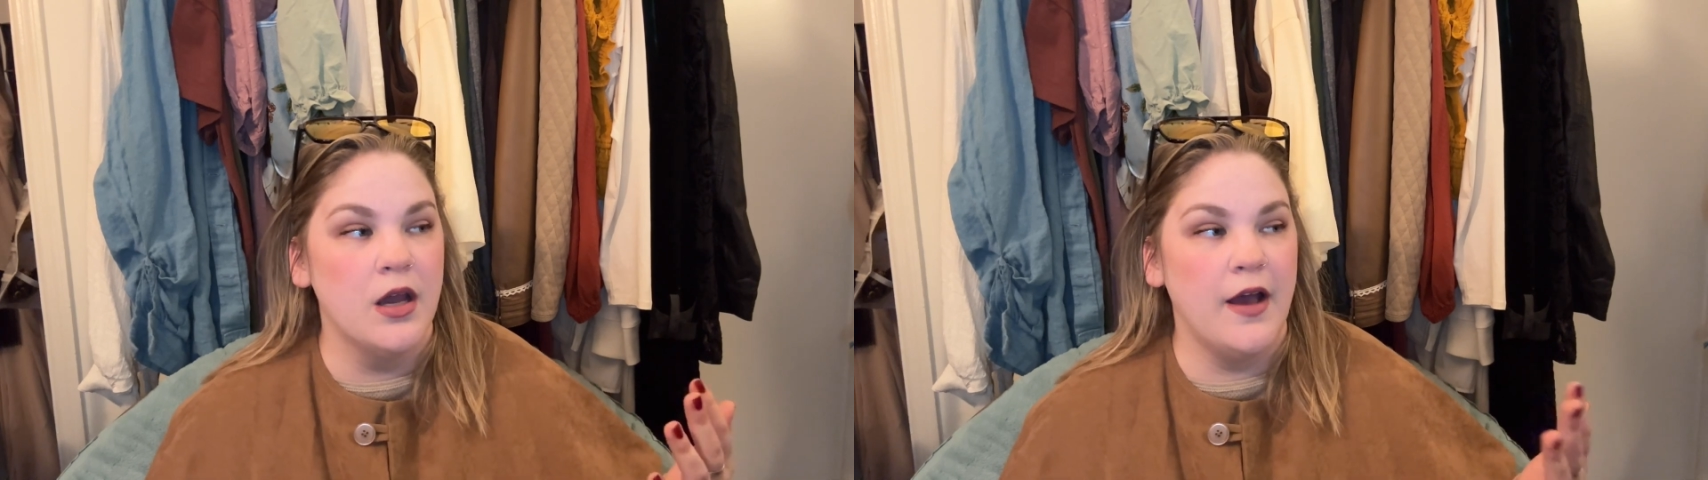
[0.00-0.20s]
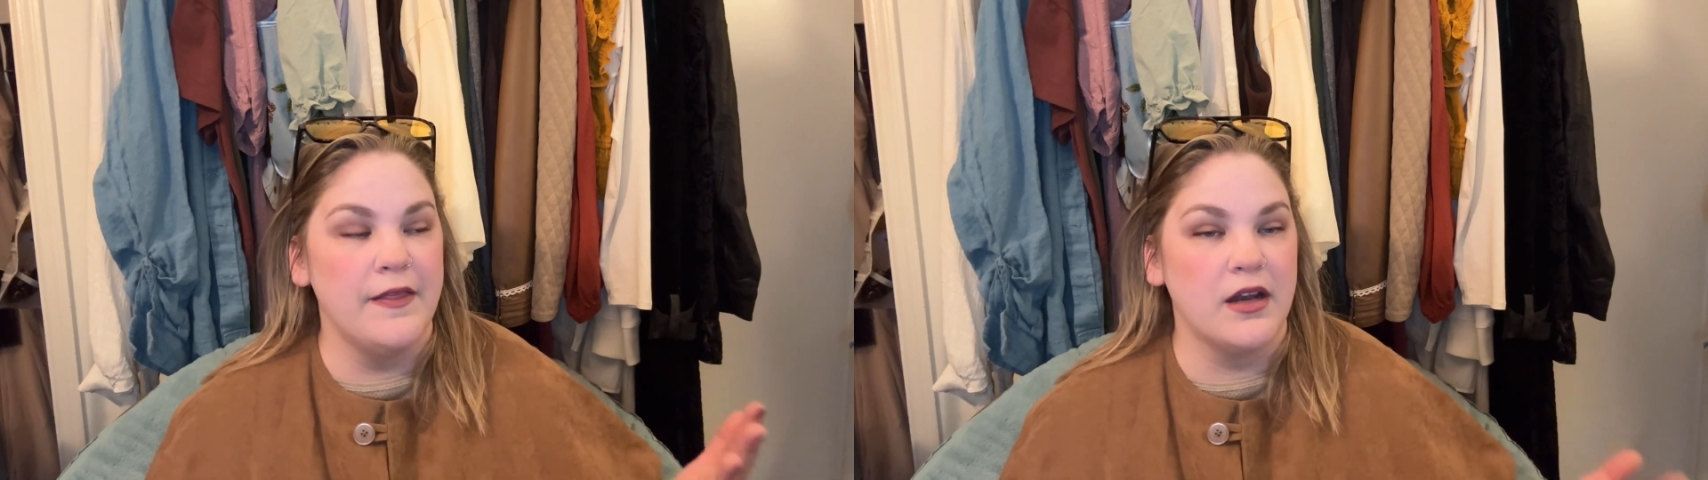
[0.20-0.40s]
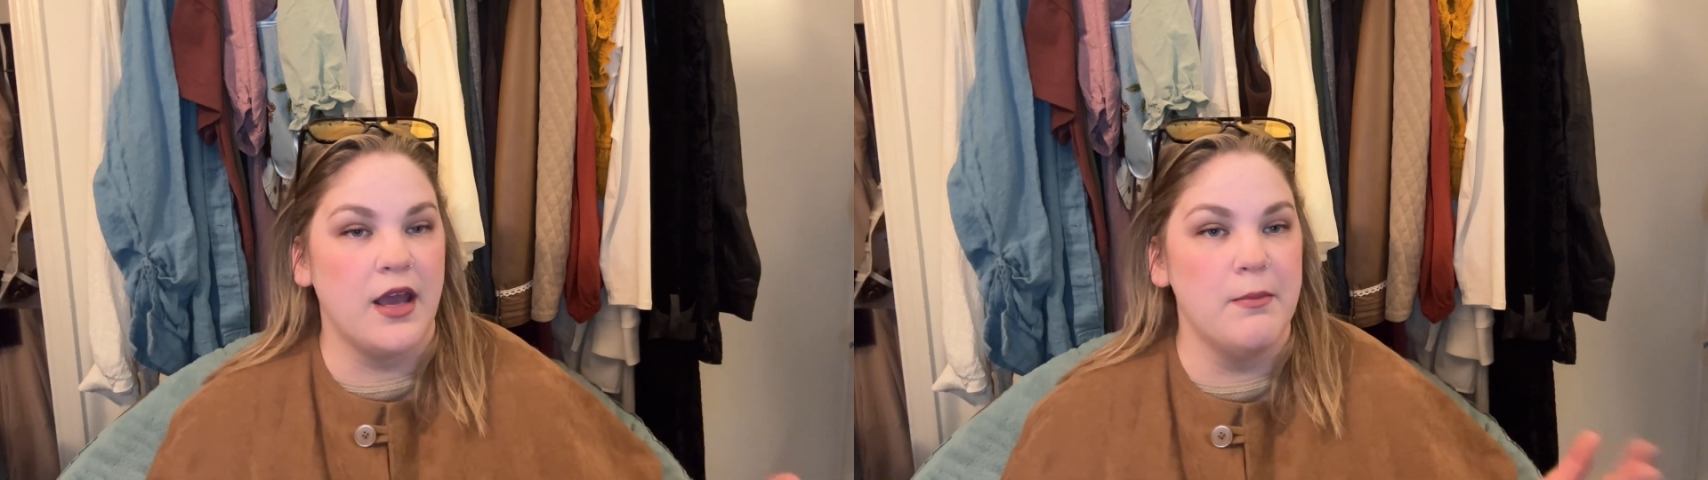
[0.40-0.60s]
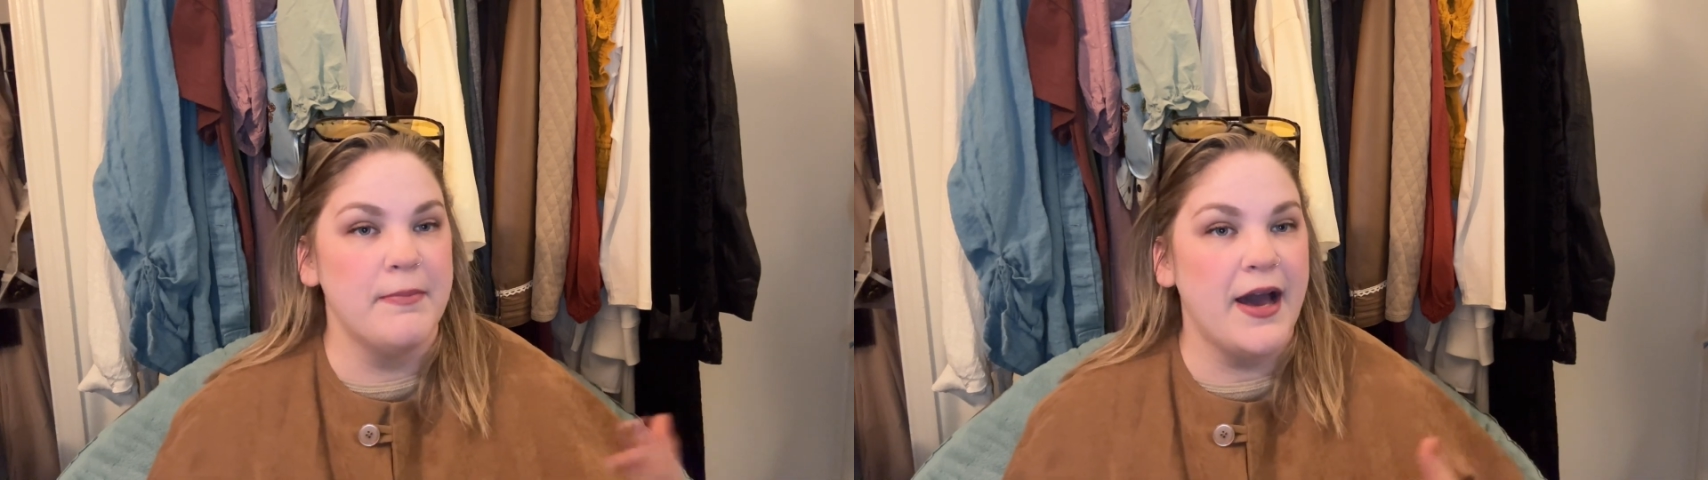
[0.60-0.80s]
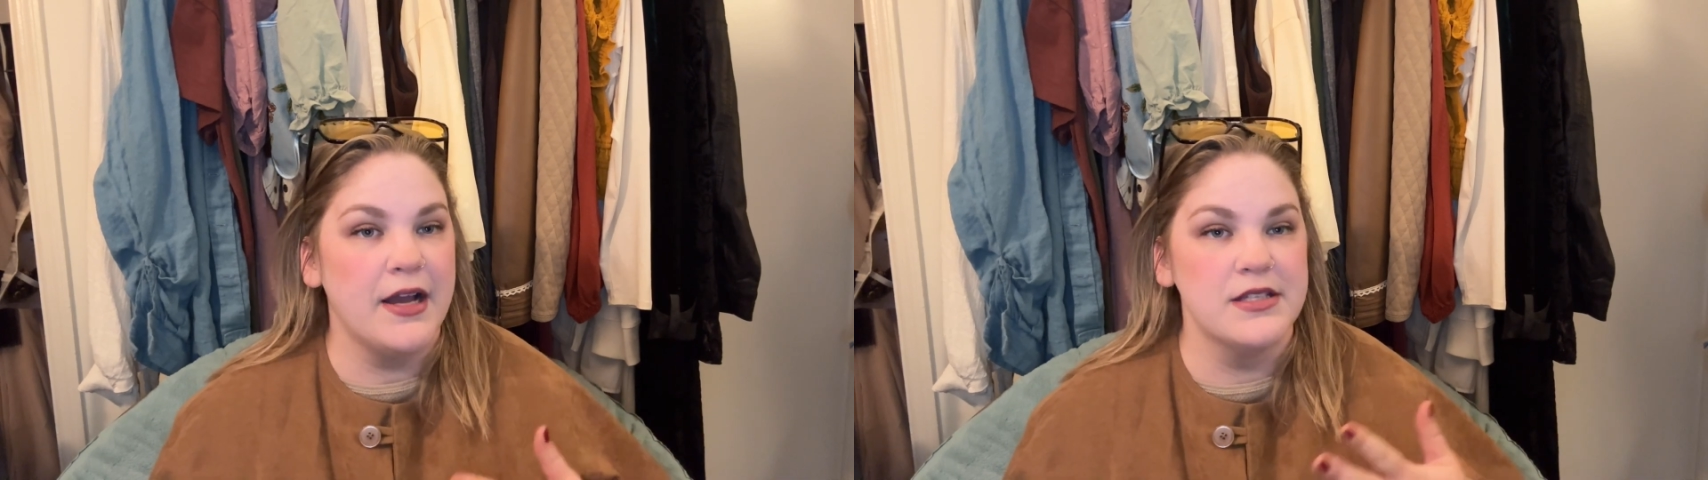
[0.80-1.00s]
and then came
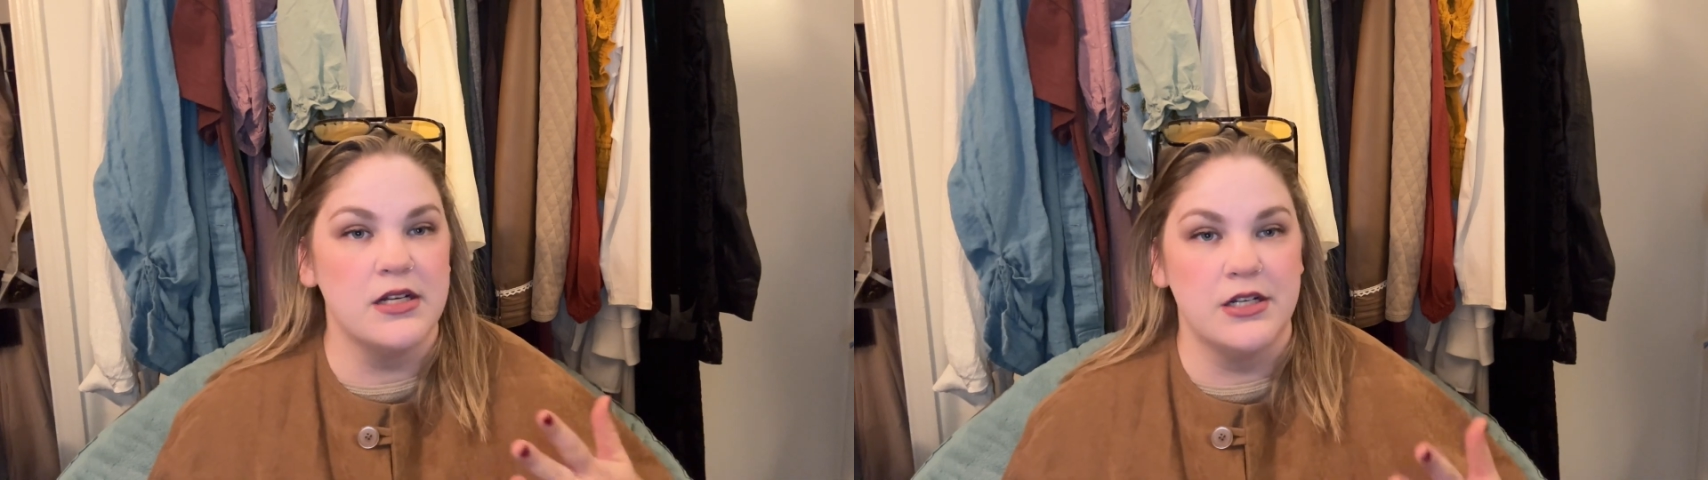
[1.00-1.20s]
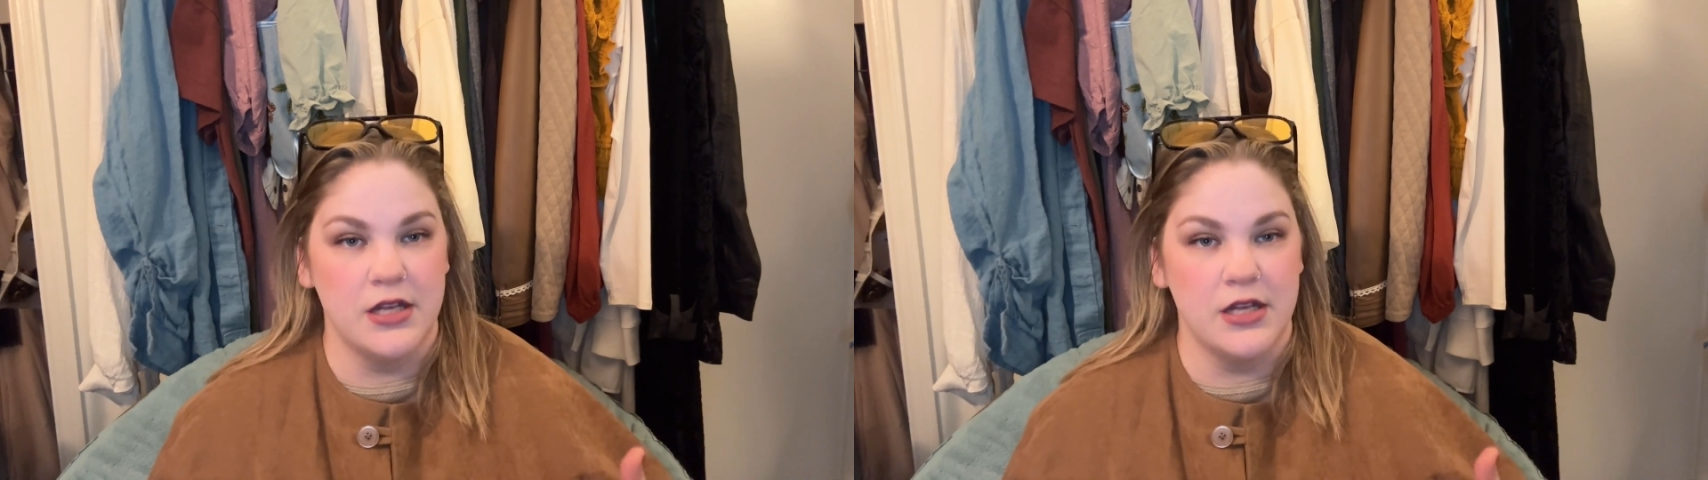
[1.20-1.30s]
back and started